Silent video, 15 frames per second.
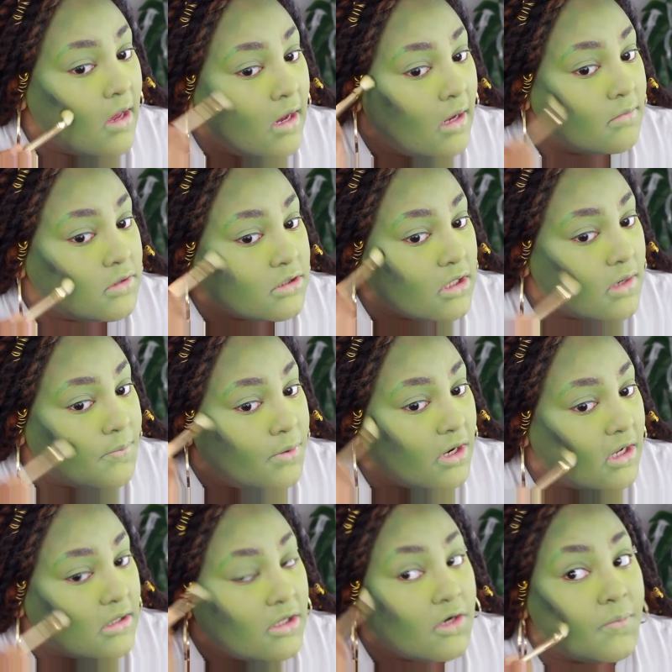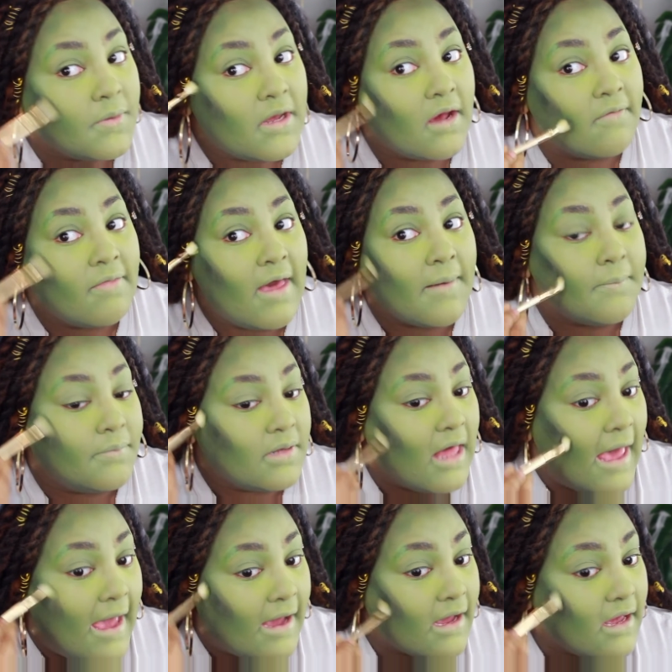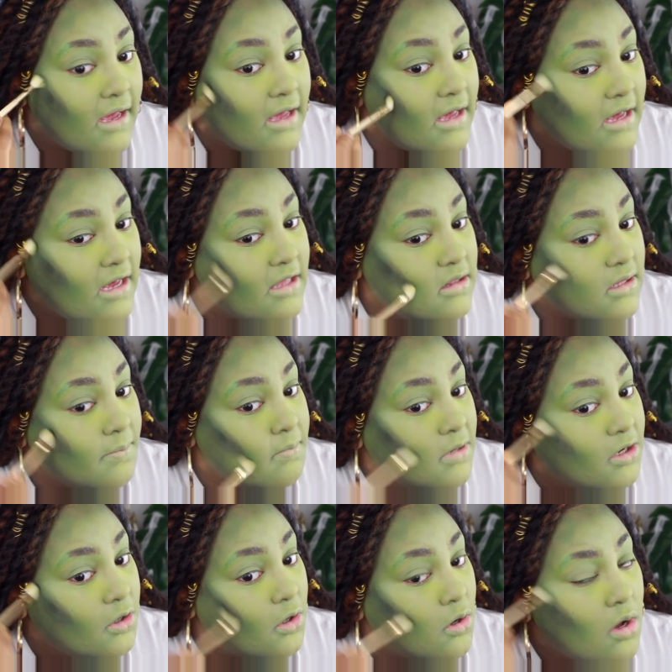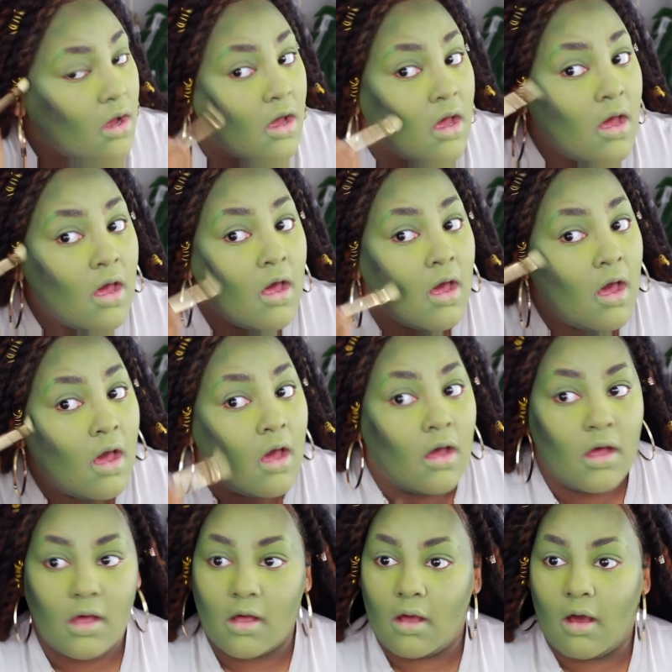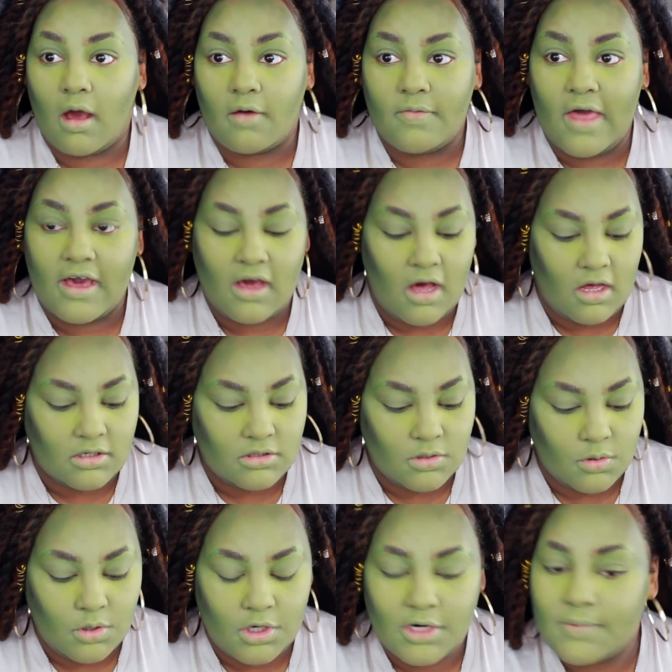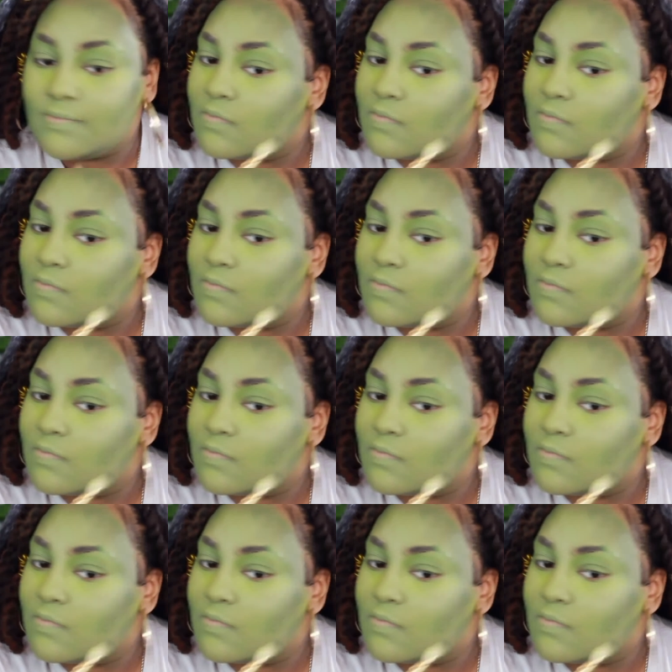I'm just gonna put a little bit of that black in the middle of that contour.